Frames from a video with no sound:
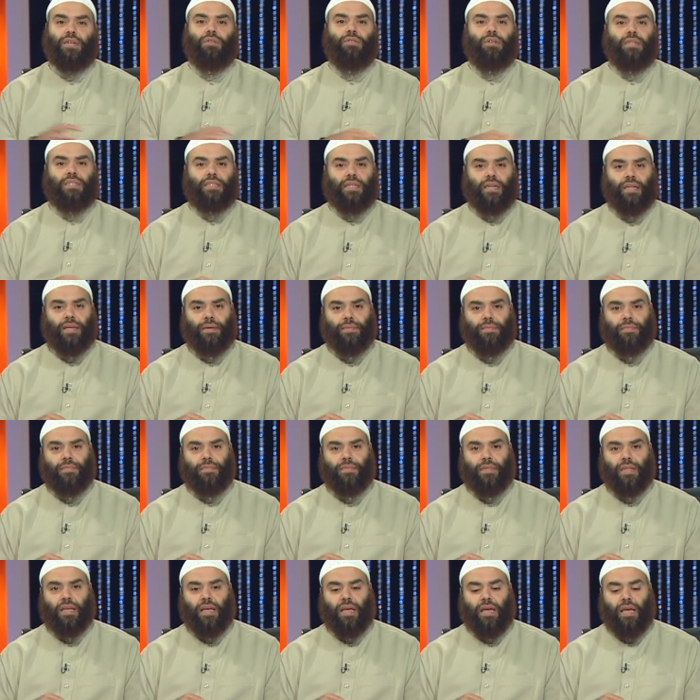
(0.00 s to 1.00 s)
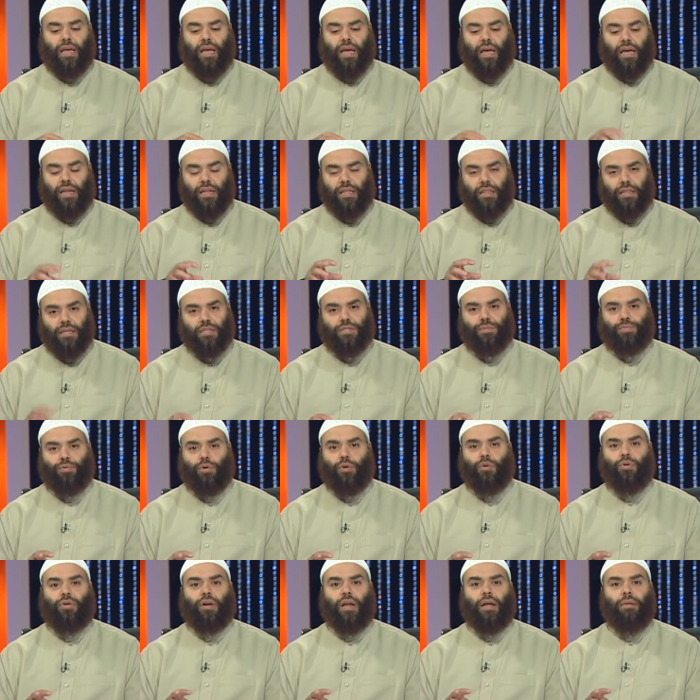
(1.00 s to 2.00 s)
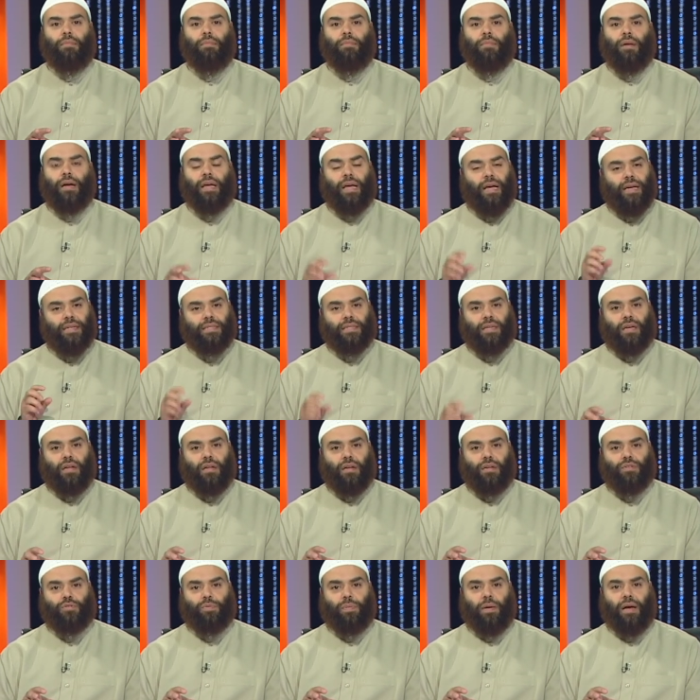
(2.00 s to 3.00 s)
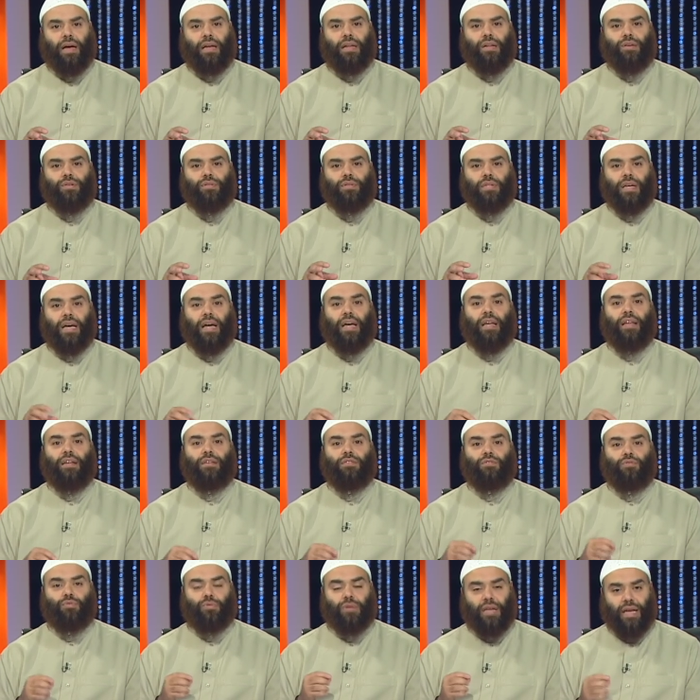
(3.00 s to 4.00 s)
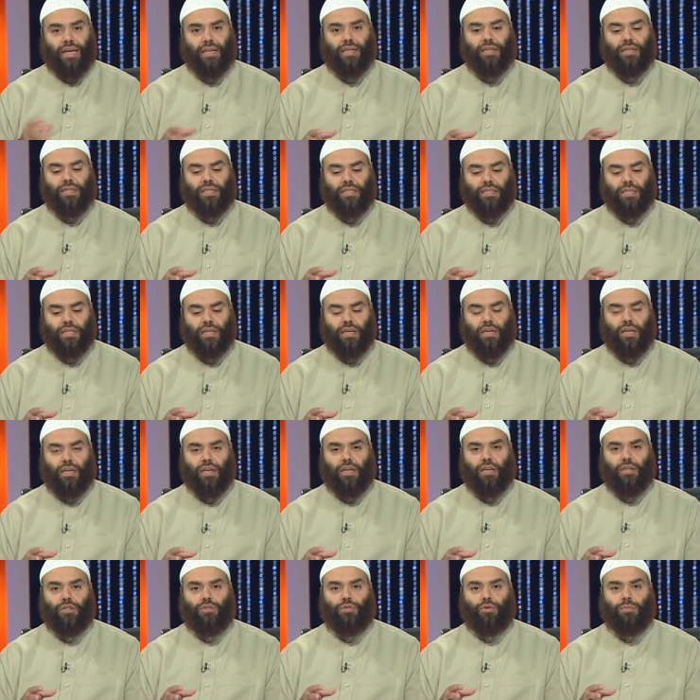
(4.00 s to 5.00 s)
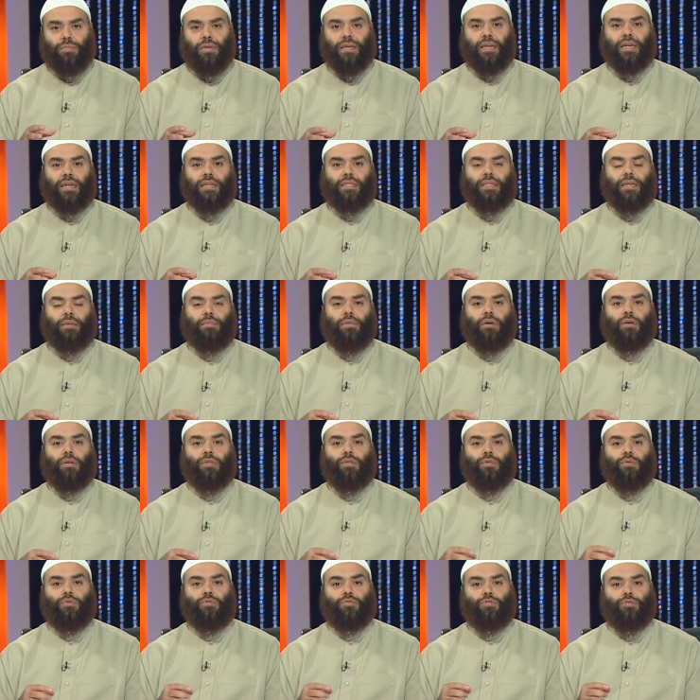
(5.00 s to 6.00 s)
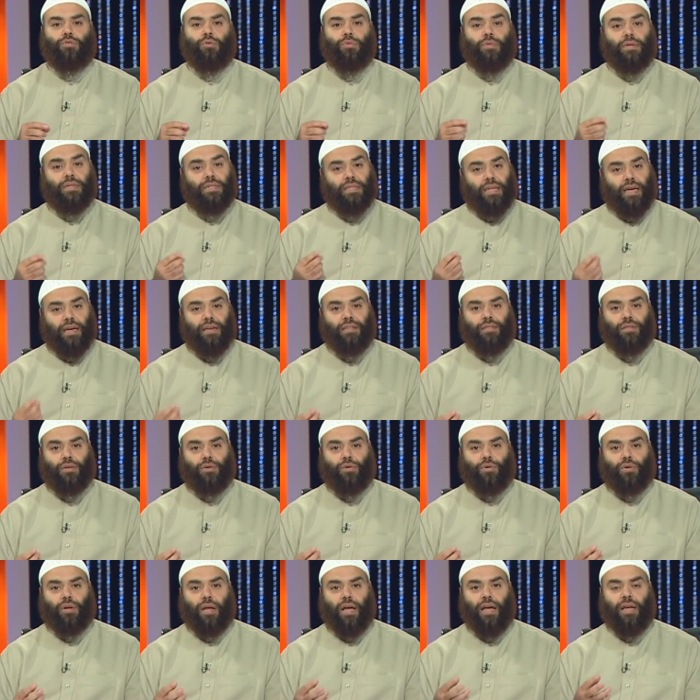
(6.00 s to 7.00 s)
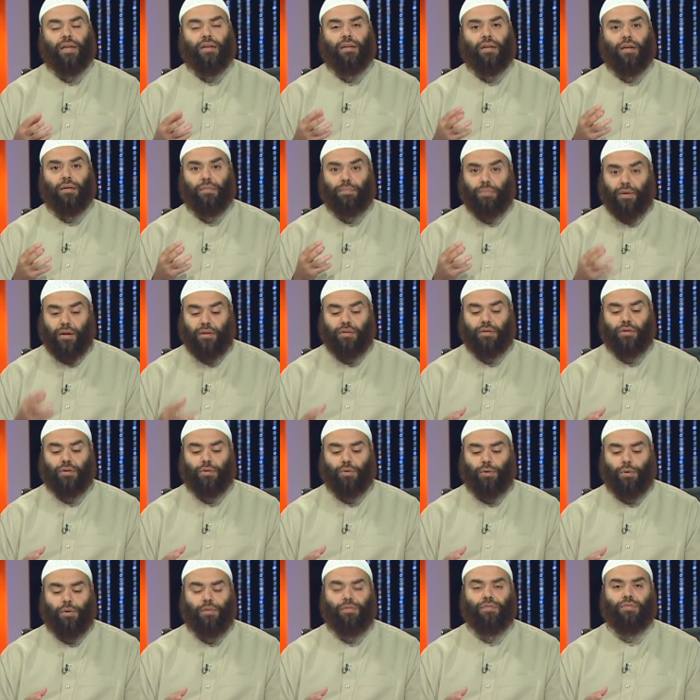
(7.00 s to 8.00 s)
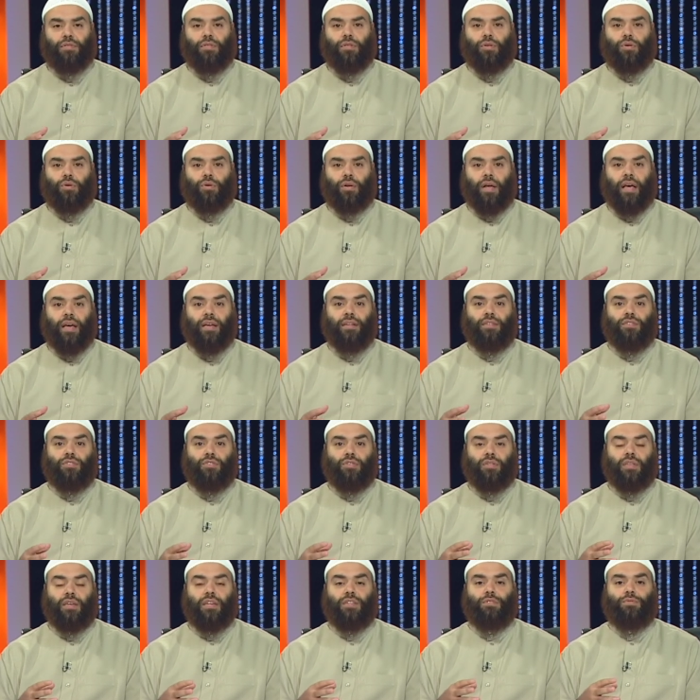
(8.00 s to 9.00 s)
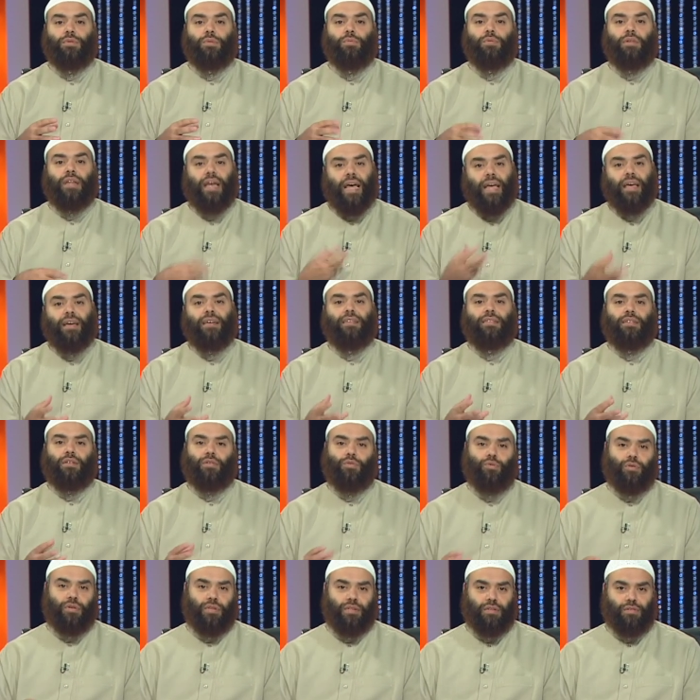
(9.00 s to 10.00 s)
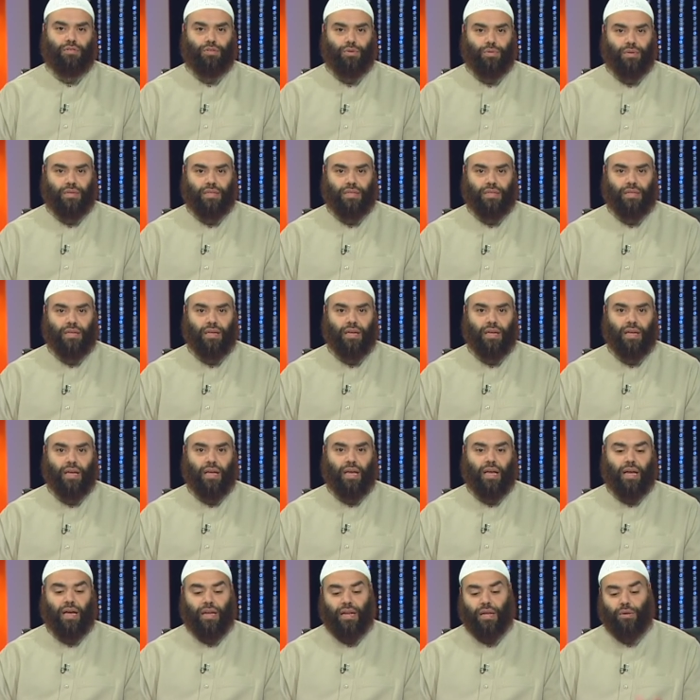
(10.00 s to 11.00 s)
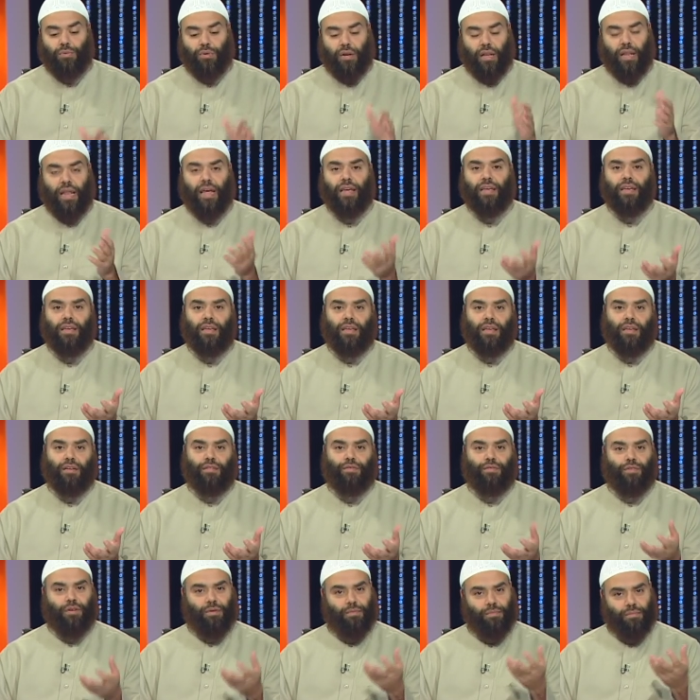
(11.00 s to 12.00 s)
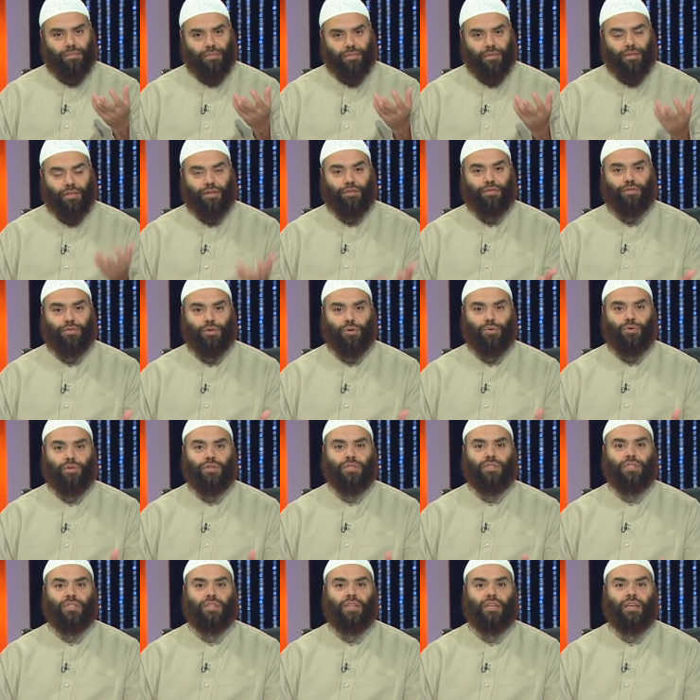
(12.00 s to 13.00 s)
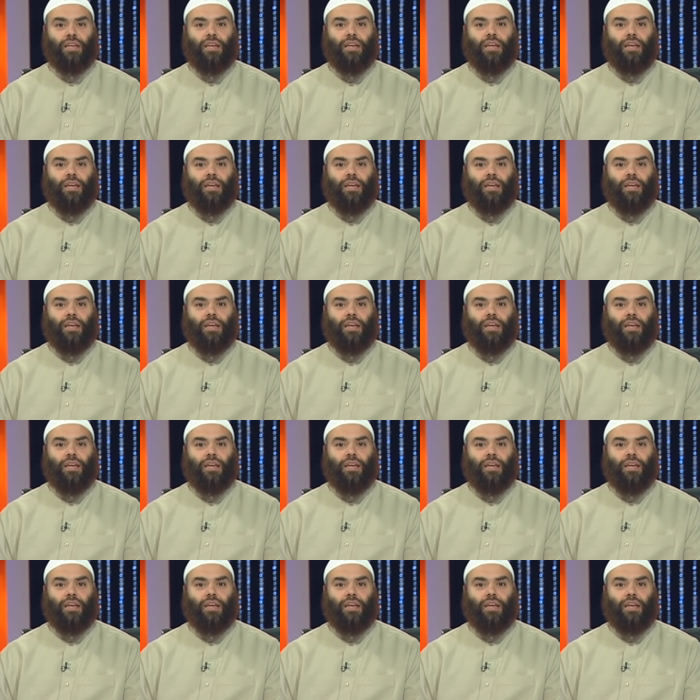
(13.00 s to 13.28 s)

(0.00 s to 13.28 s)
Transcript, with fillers: seriously. And in this program, I ask Allah subhanahu wa ta'ala to guide us, to make us among those who recite the Quran and ponder over the Quran so that we would act according to it. And I would like from the viewers,